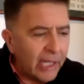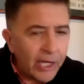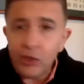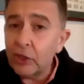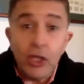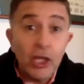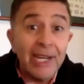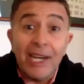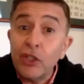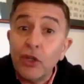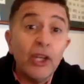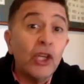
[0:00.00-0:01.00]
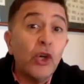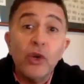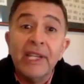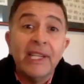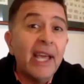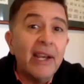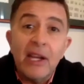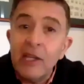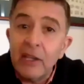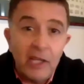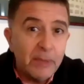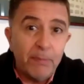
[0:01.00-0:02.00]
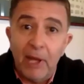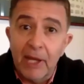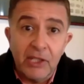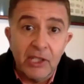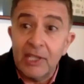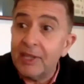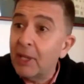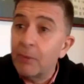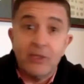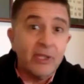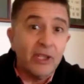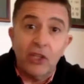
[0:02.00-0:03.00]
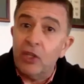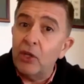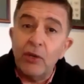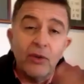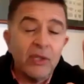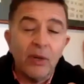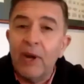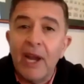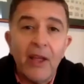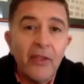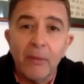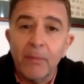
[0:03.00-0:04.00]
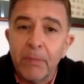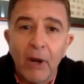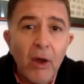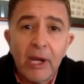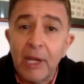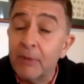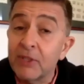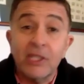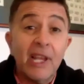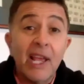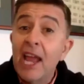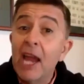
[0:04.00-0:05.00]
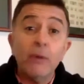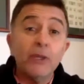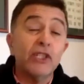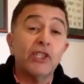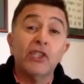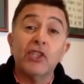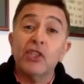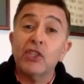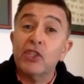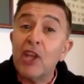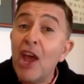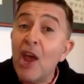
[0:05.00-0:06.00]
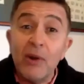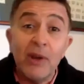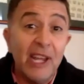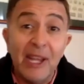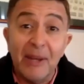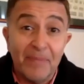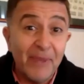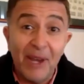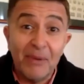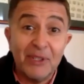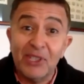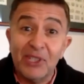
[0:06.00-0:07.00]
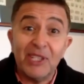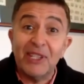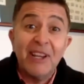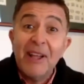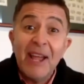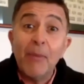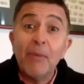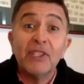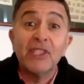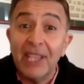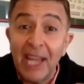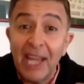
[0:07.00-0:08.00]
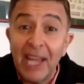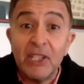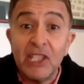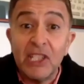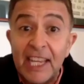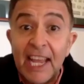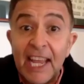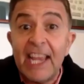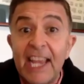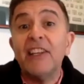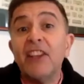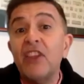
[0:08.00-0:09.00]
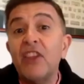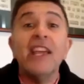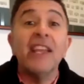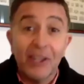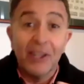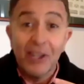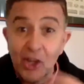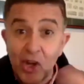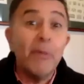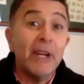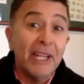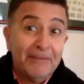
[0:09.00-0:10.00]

You literally couldn't get into these places. There was queues around the block. It was so hip. It was the it thing, comedy.